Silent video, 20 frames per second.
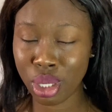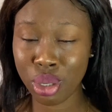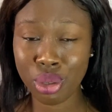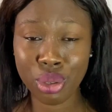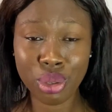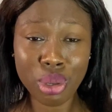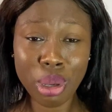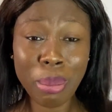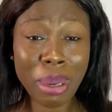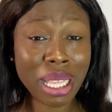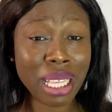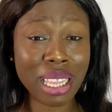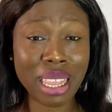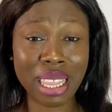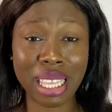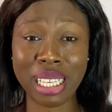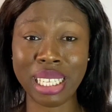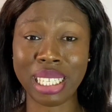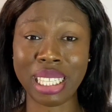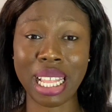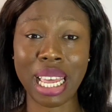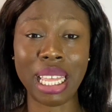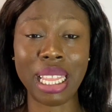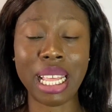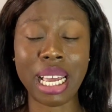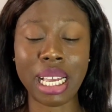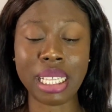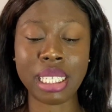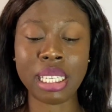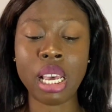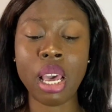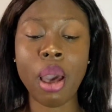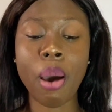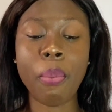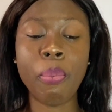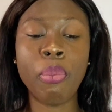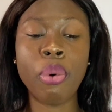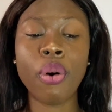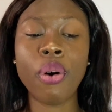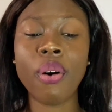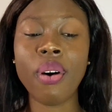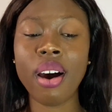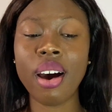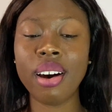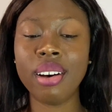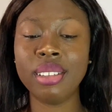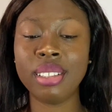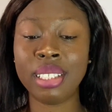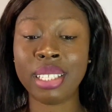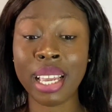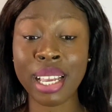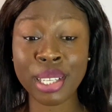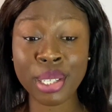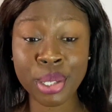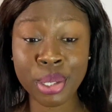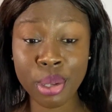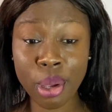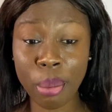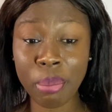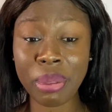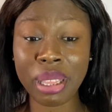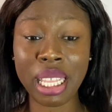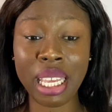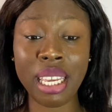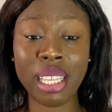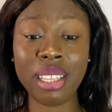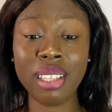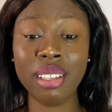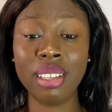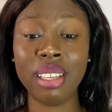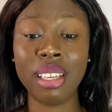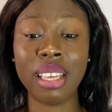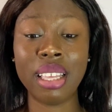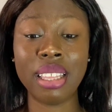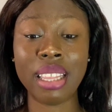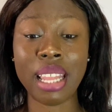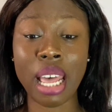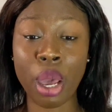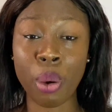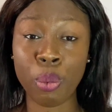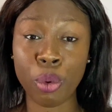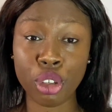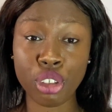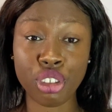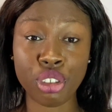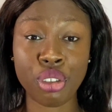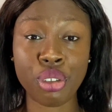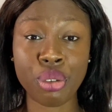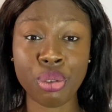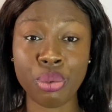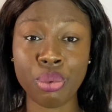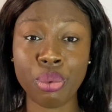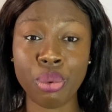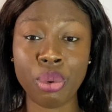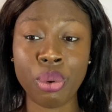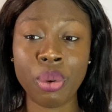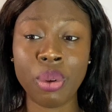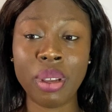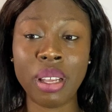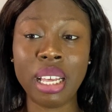So many things like that. But there's something that I want you to know,